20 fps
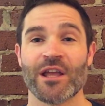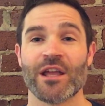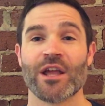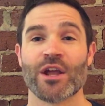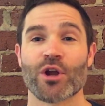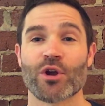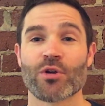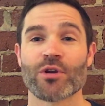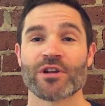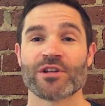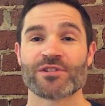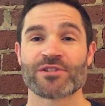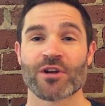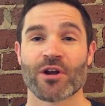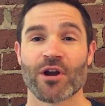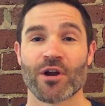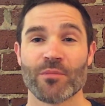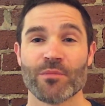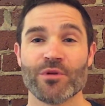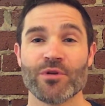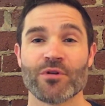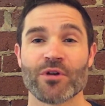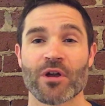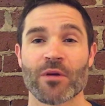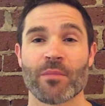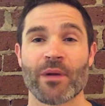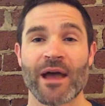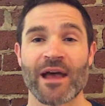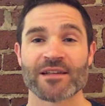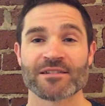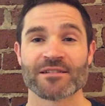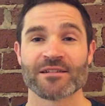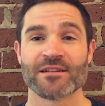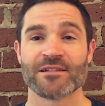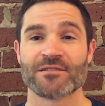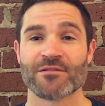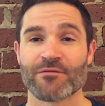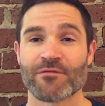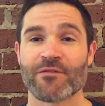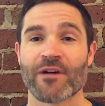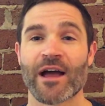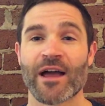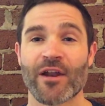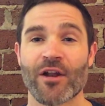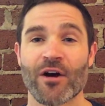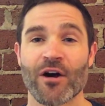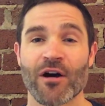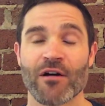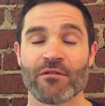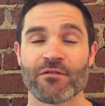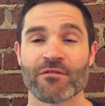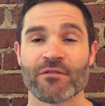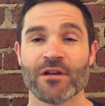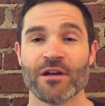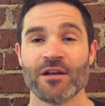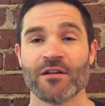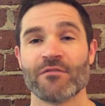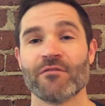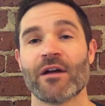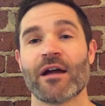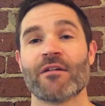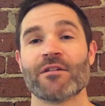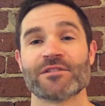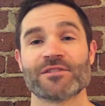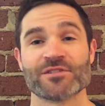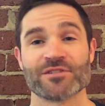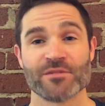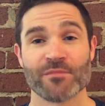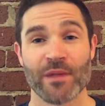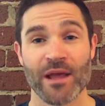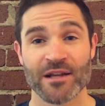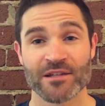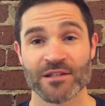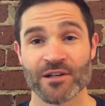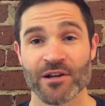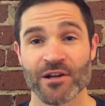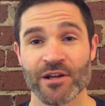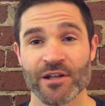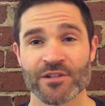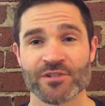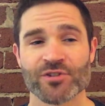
increase our immune capacity to fight off viruses and bacteria.